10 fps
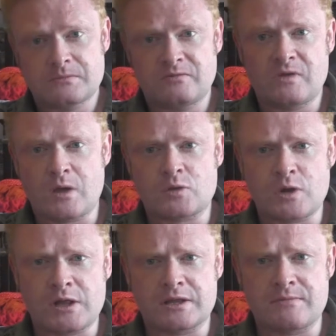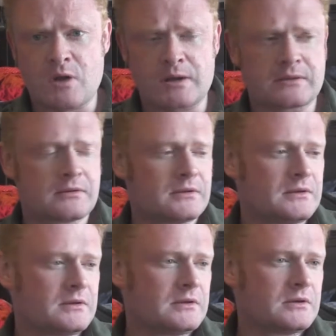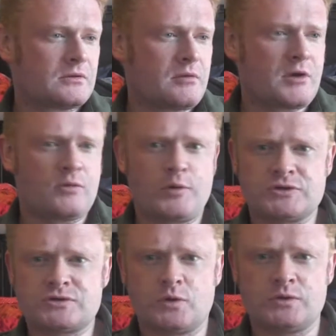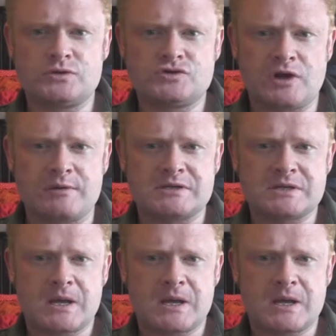If you go through hell, keep going. Quote my old boss, Gordon Drummond,